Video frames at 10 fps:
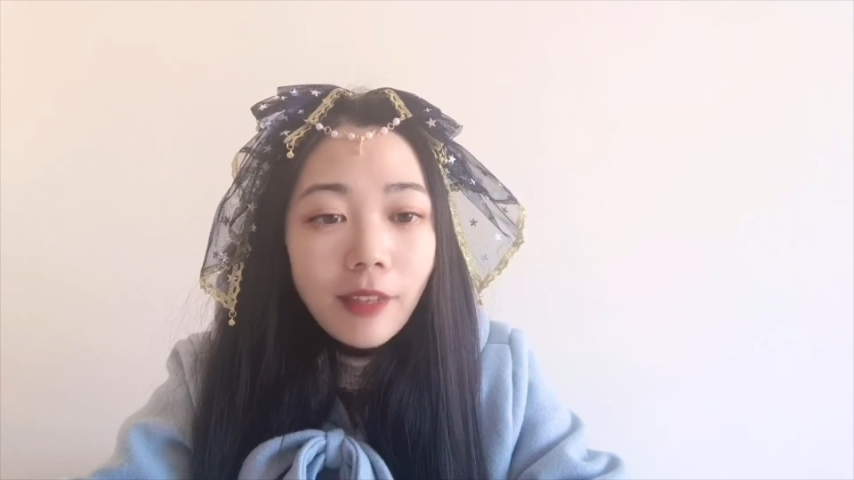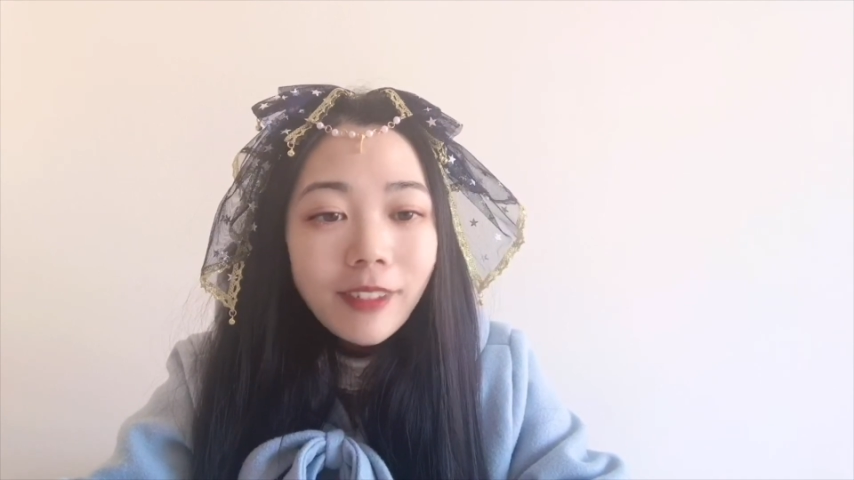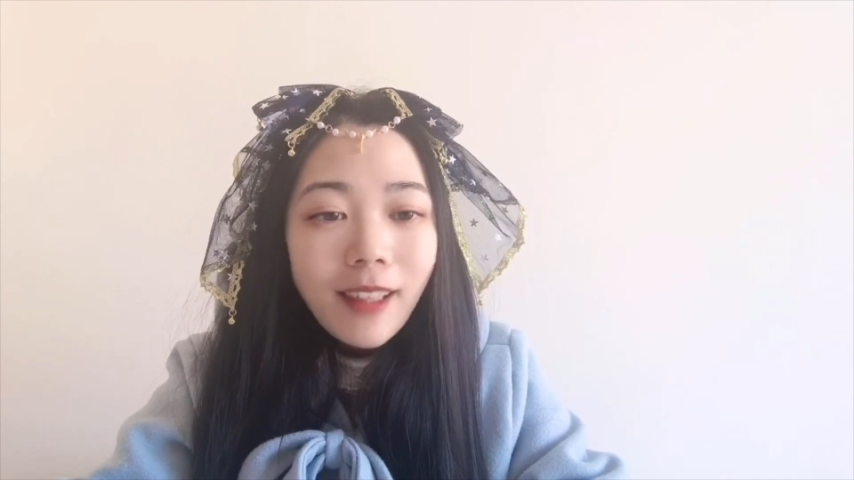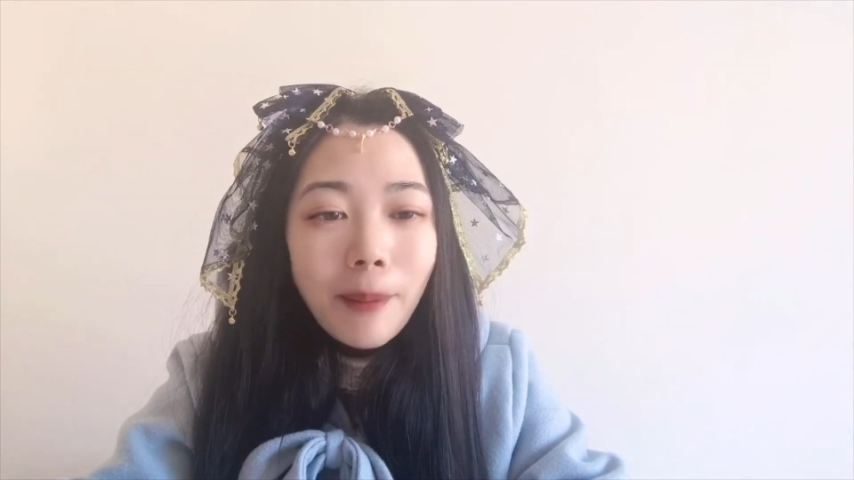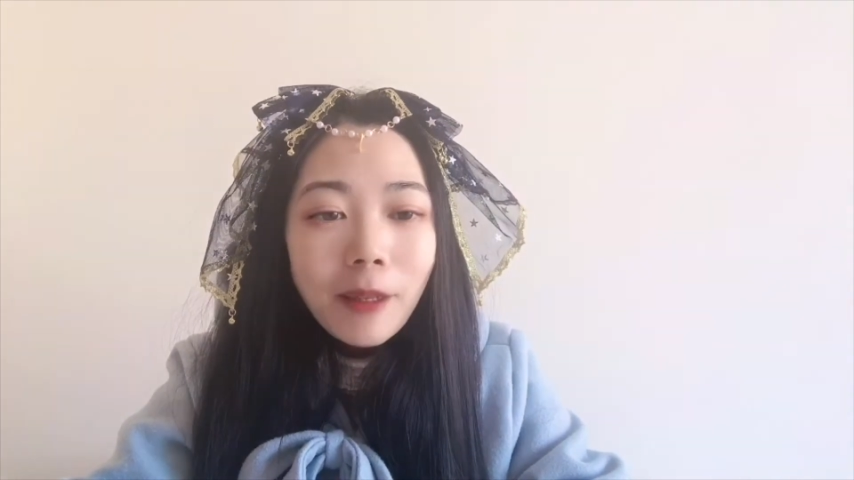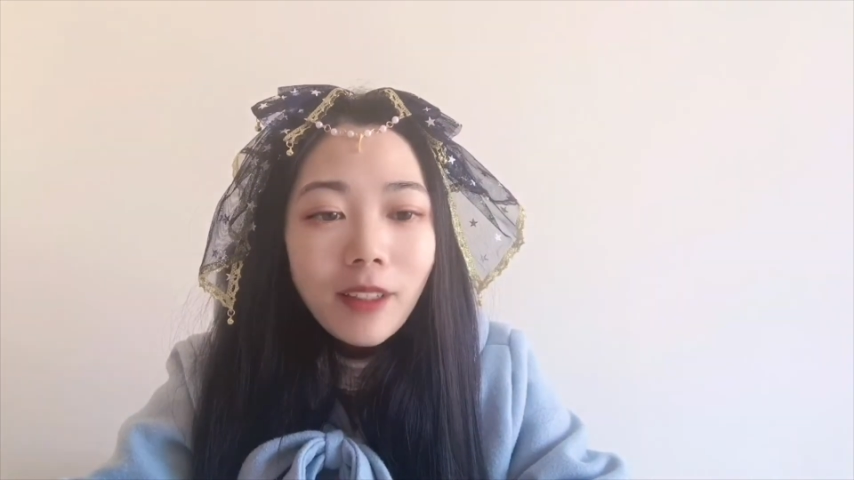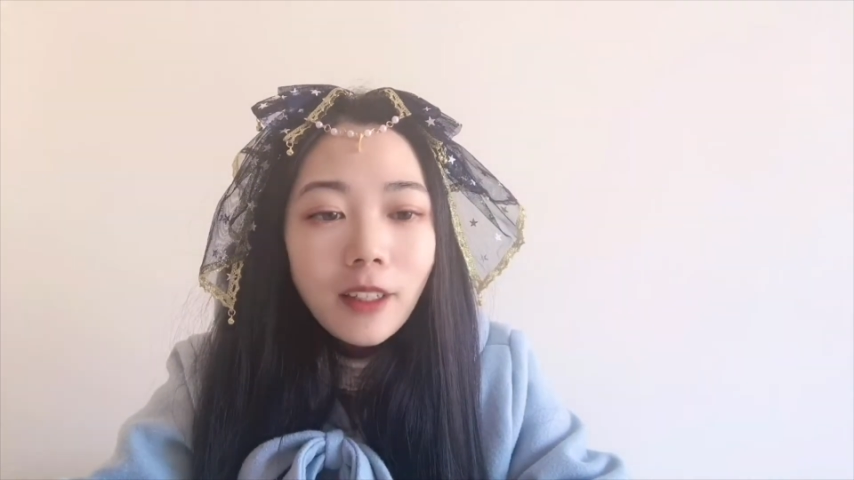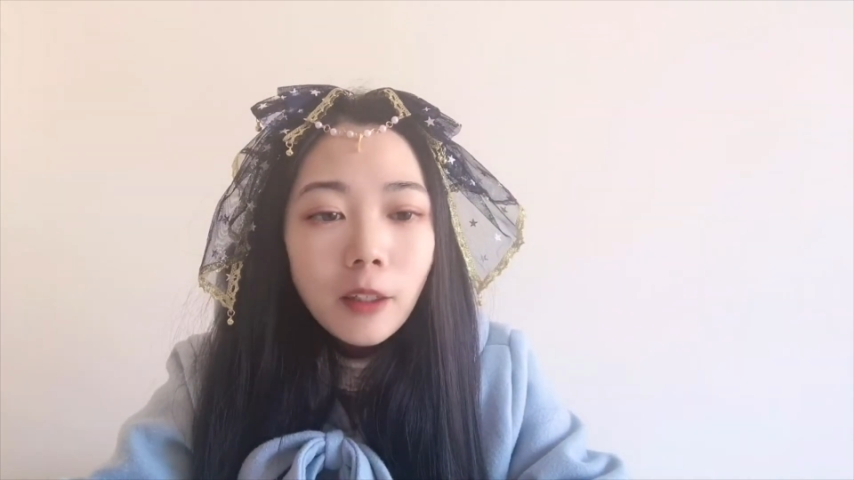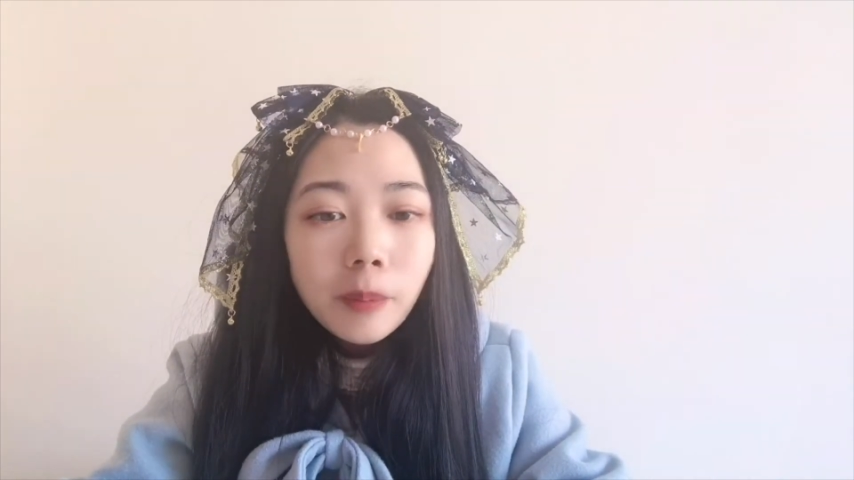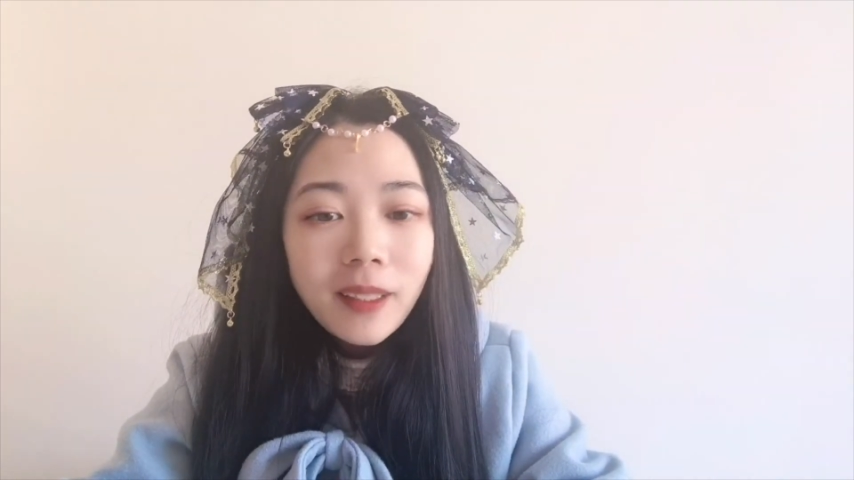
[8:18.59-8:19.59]
If you like my
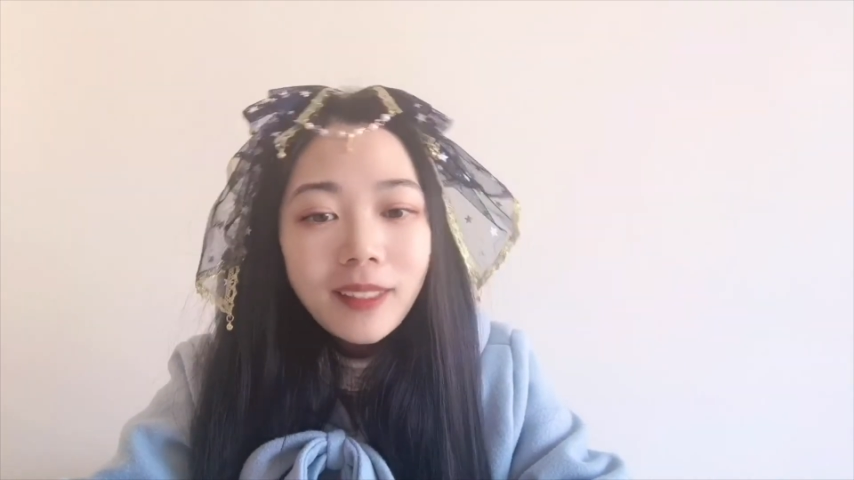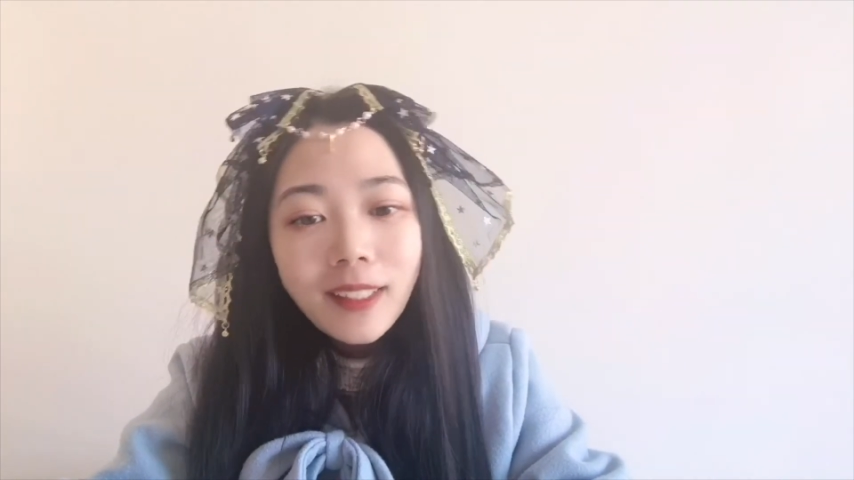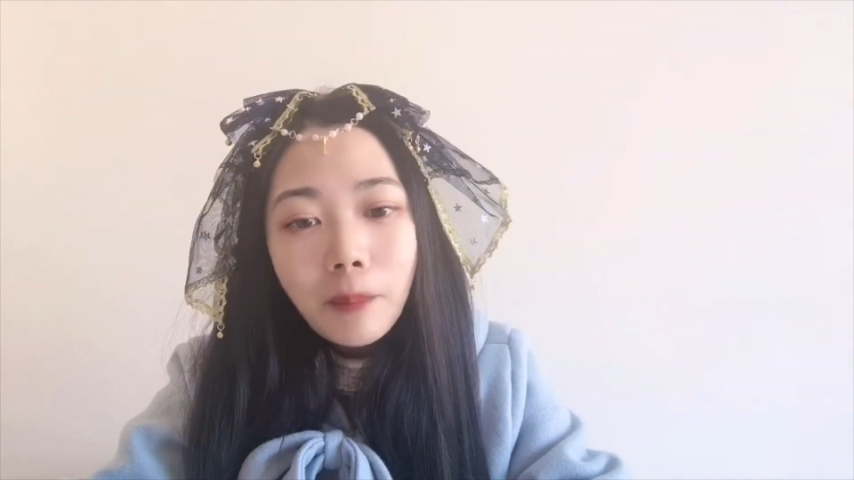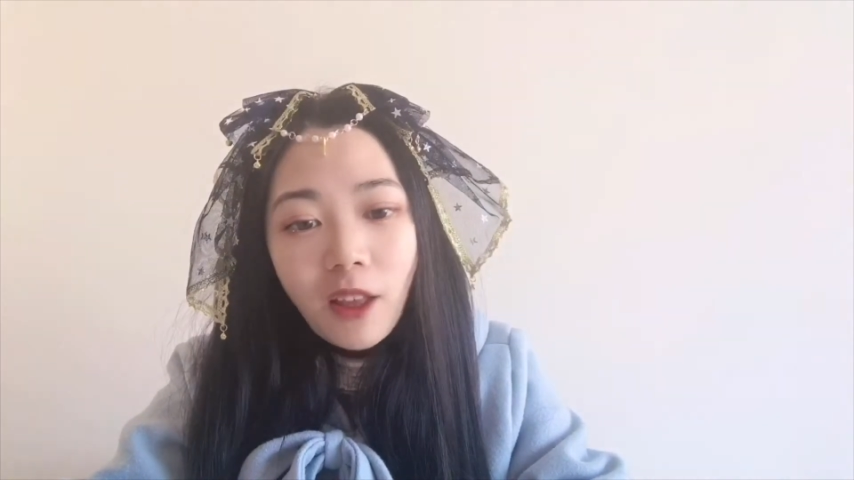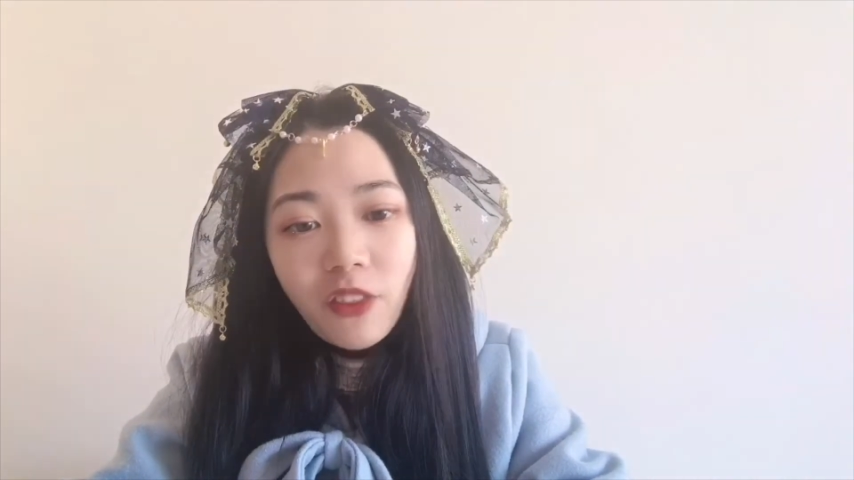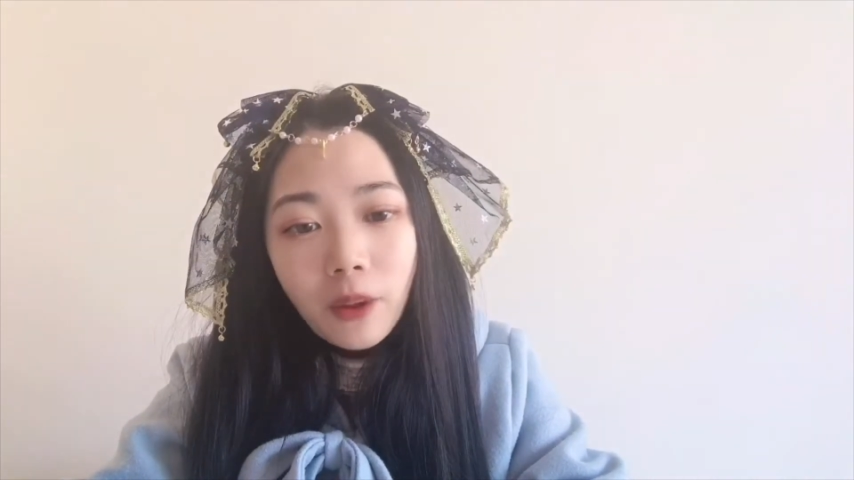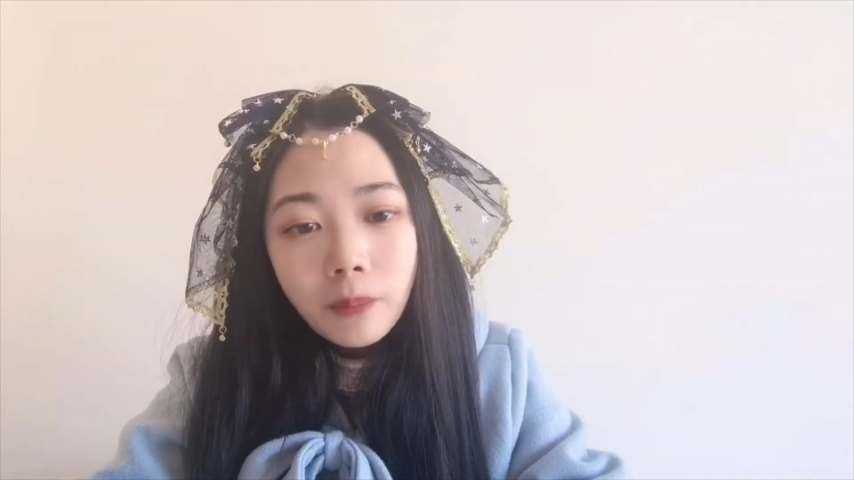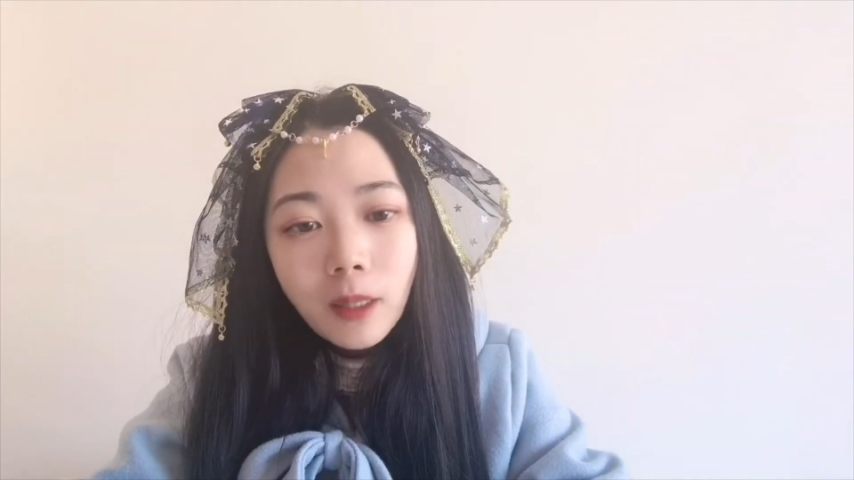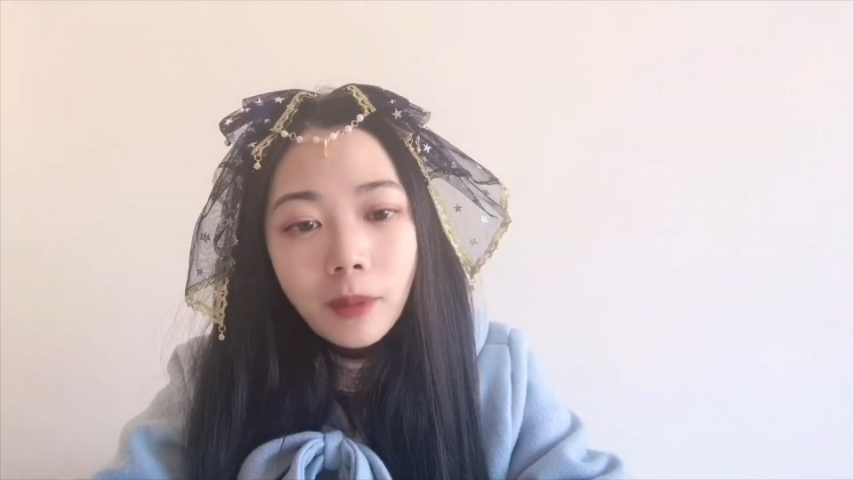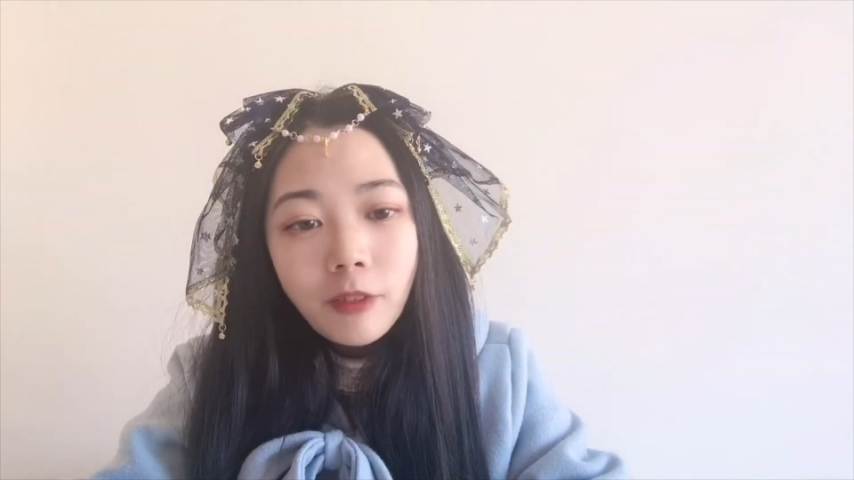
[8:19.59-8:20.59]
video, please give me a thumbs up.